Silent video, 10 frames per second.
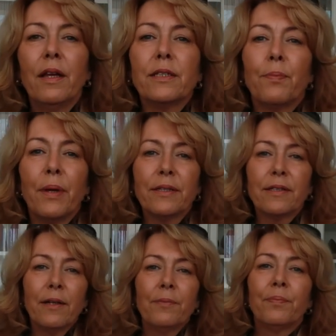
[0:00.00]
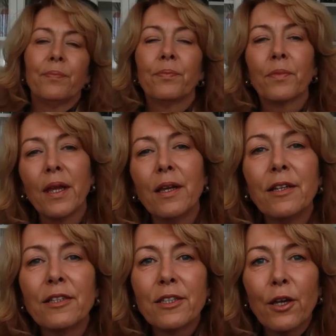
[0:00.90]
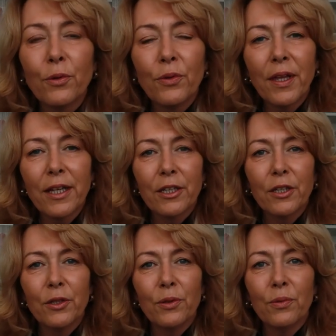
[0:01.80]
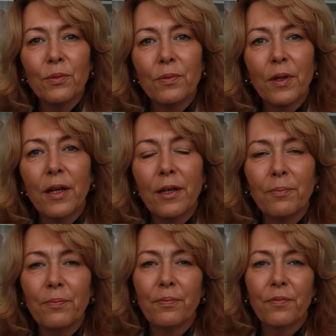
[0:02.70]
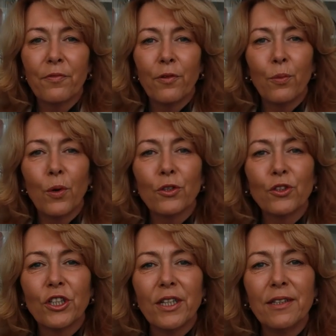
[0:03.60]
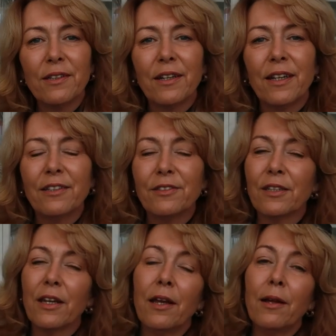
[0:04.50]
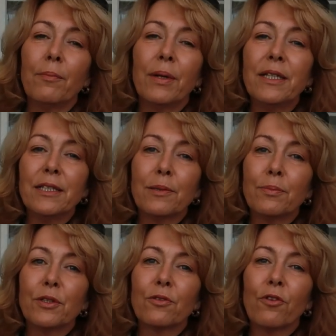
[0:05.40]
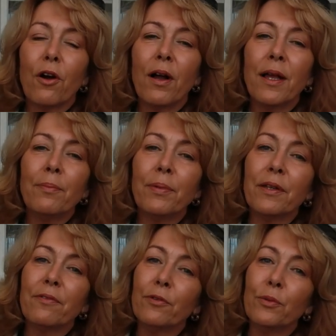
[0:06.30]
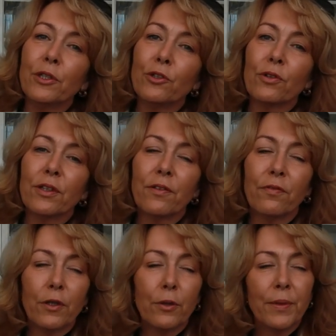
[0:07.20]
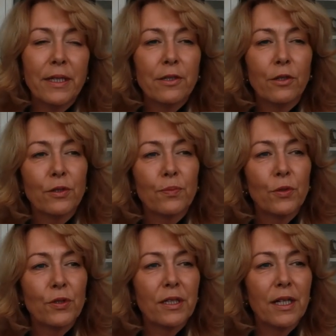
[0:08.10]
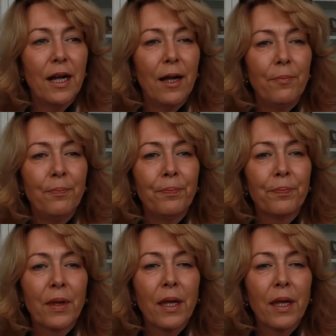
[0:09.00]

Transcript: That's better. So, thank you for watching, and please subscribe if you enjoyed the film. There's lots more to come.